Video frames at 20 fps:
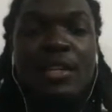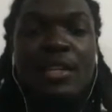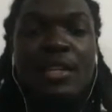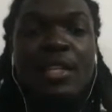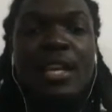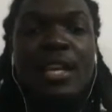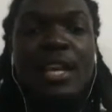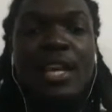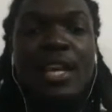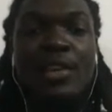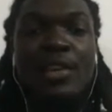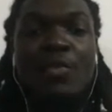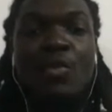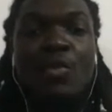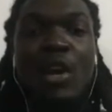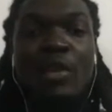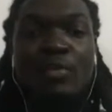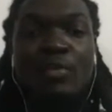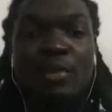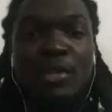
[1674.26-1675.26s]
In the
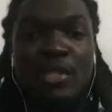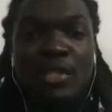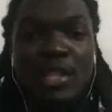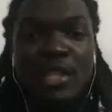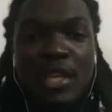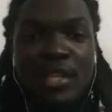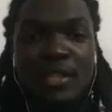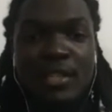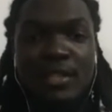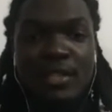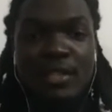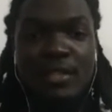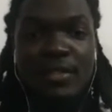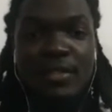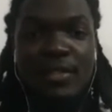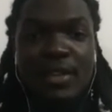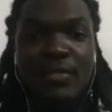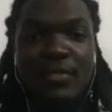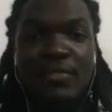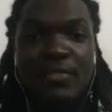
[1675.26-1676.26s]
1%
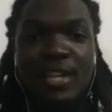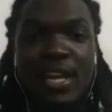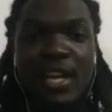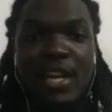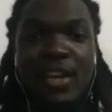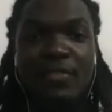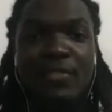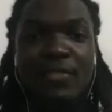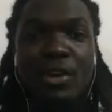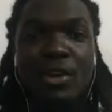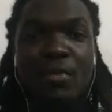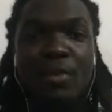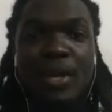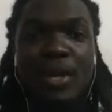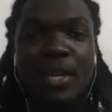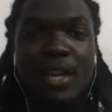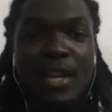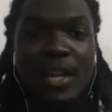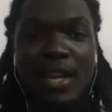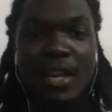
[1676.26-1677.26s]
of the upper
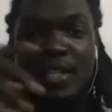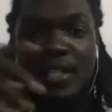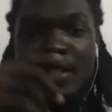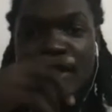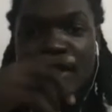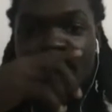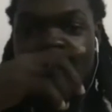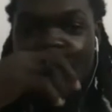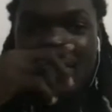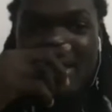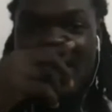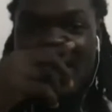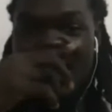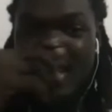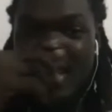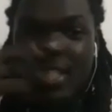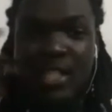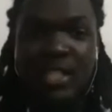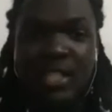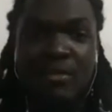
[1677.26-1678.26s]
class, the
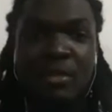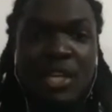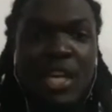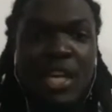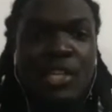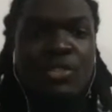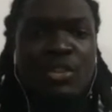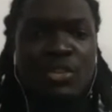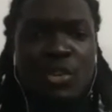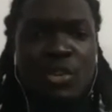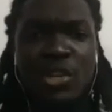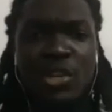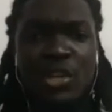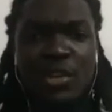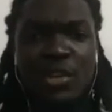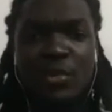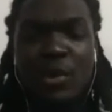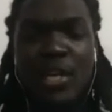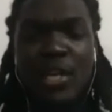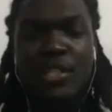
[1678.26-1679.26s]
population. Because you know,
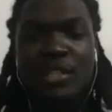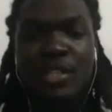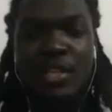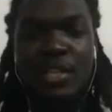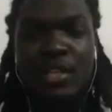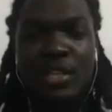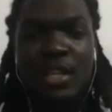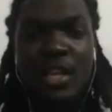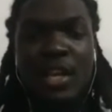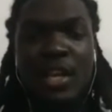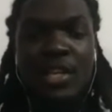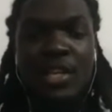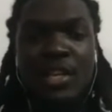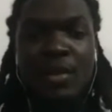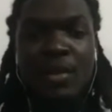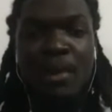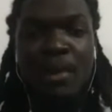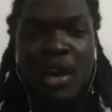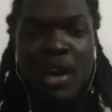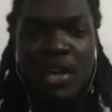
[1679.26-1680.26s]
once you're
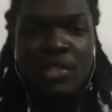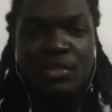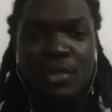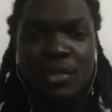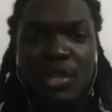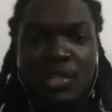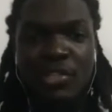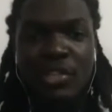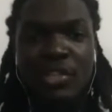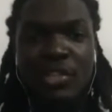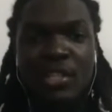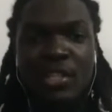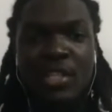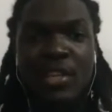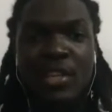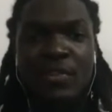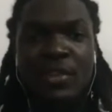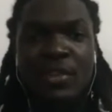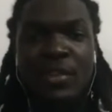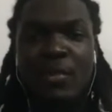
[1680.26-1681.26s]
born to a certain
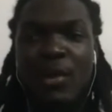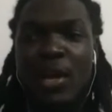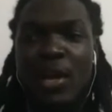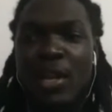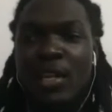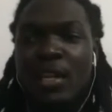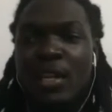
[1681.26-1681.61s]
individual,